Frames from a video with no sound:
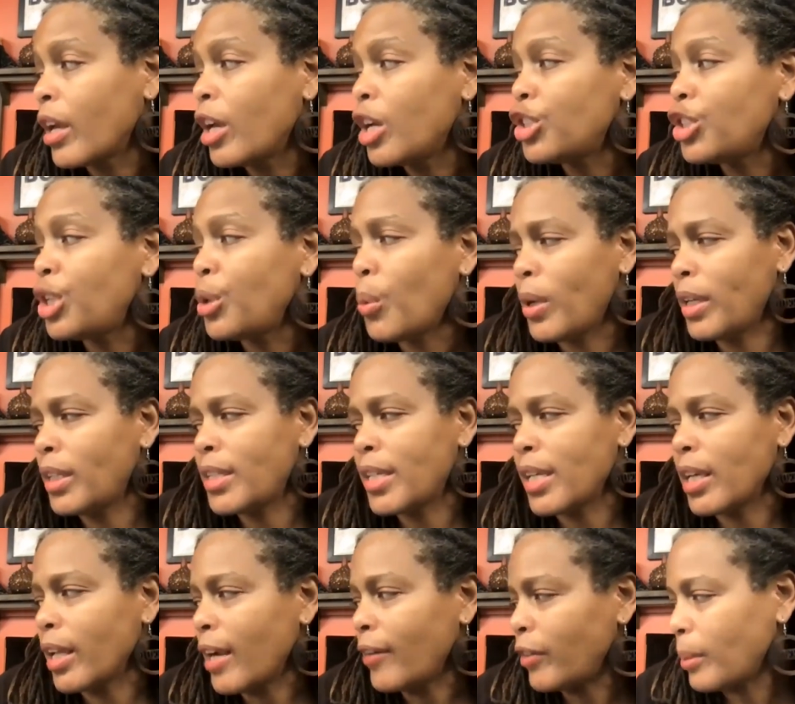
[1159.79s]
She wanted to
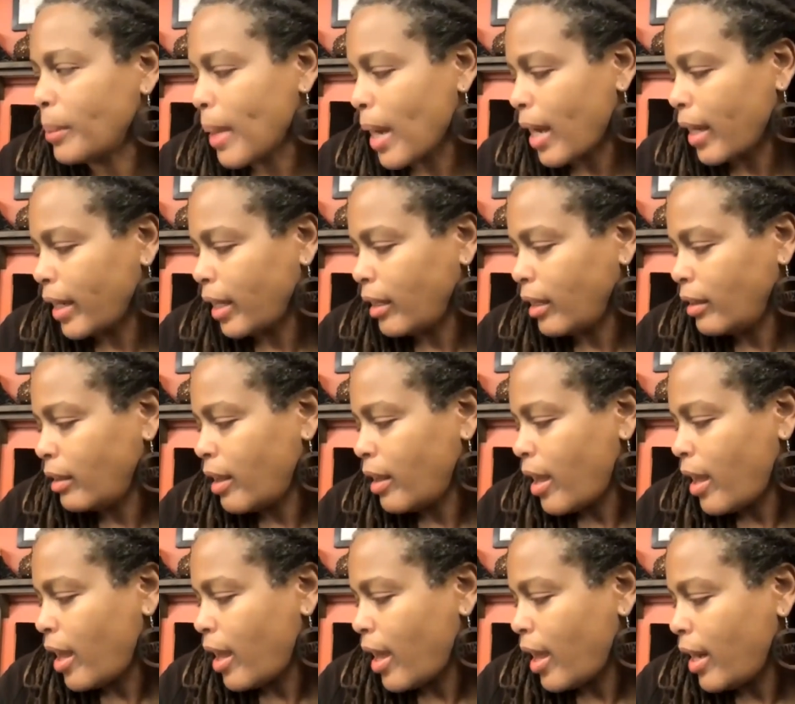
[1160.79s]
tell everybody.
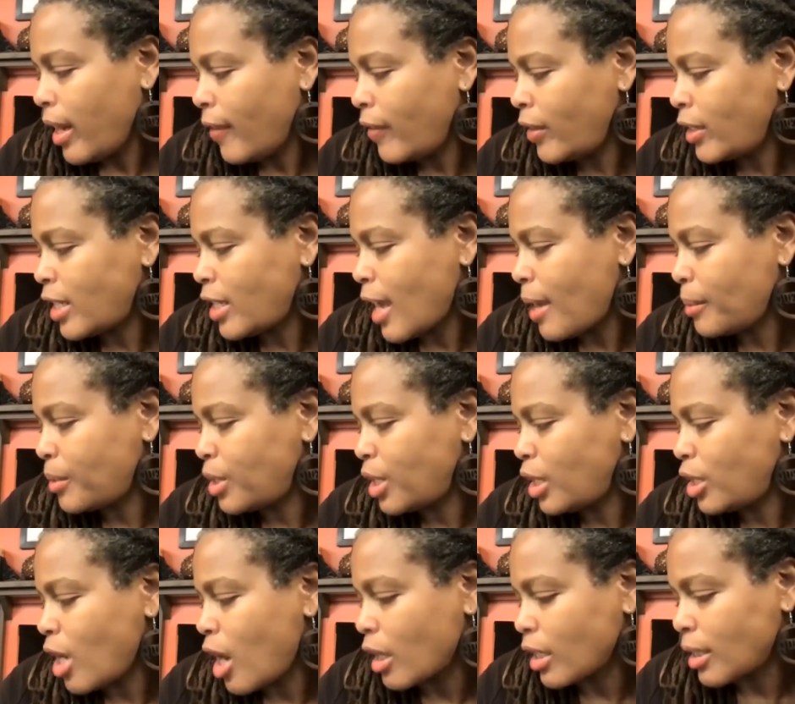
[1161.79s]
And every time she
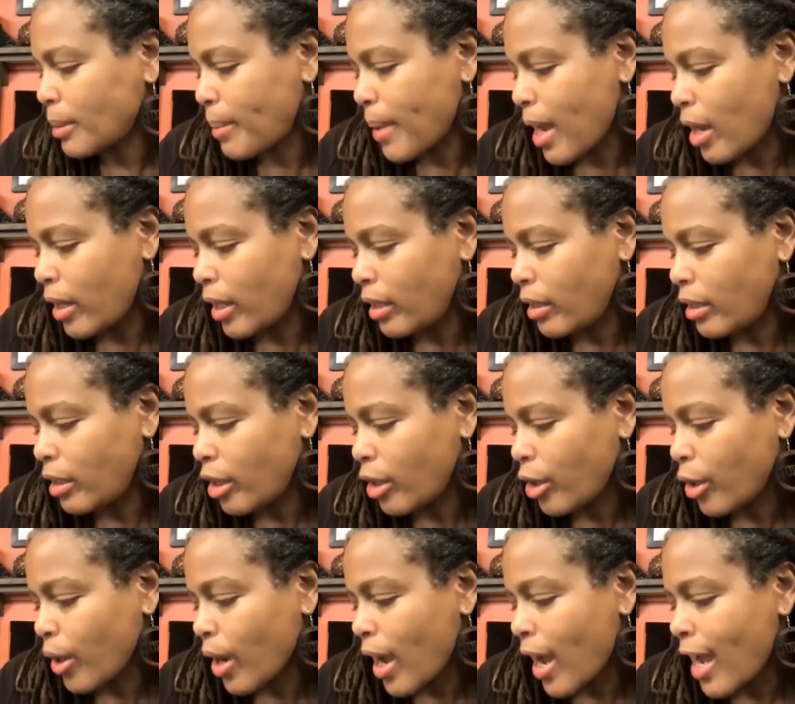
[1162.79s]
talked about it,
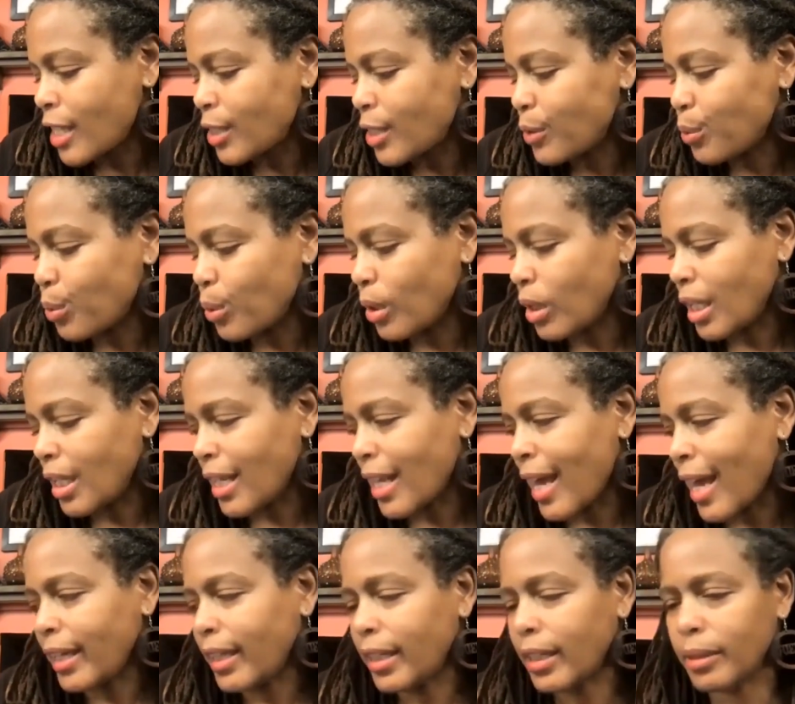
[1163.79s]
her eyes will
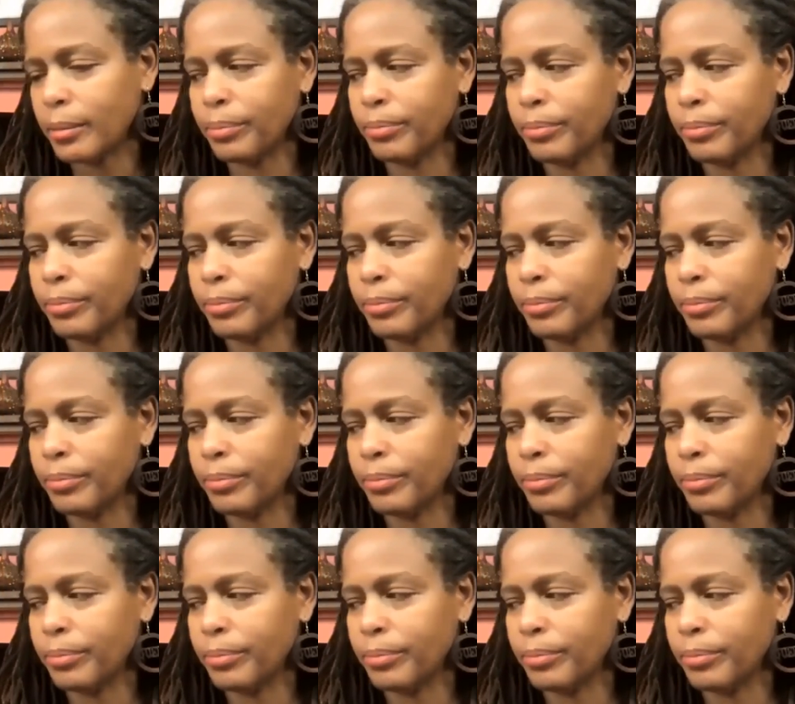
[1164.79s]
light up.